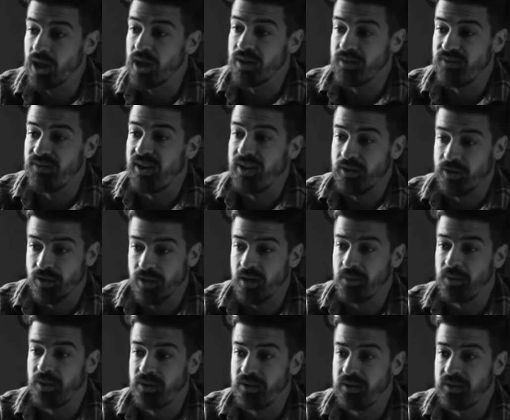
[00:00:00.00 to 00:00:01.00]
to find
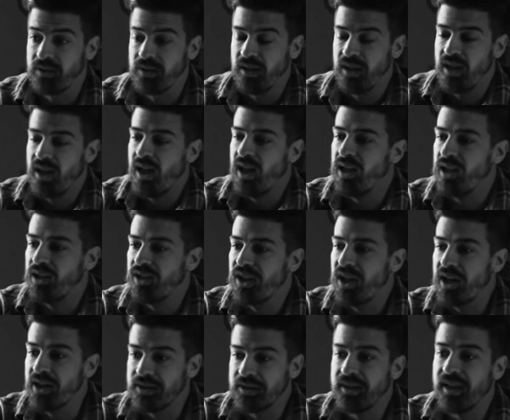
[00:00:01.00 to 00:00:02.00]
trouble, and on
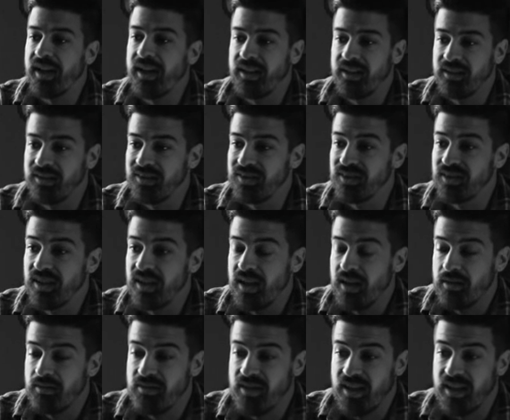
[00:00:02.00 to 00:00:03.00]
the other hand
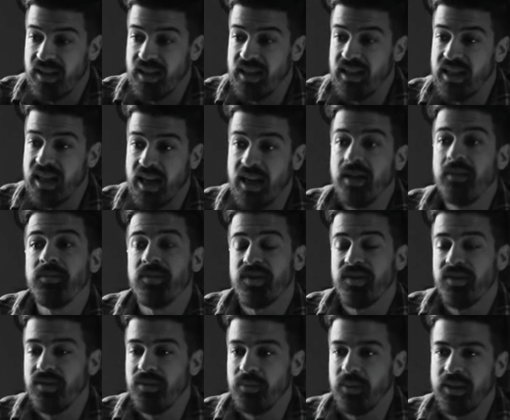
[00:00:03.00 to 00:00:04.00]
that he came
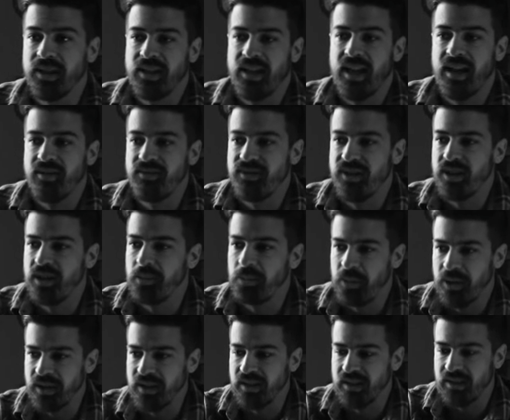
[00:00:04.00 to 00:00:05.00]
so that we could have an
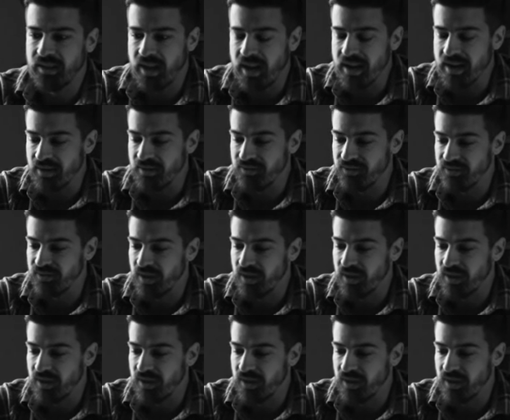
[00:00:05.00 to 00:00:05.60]
abundant life,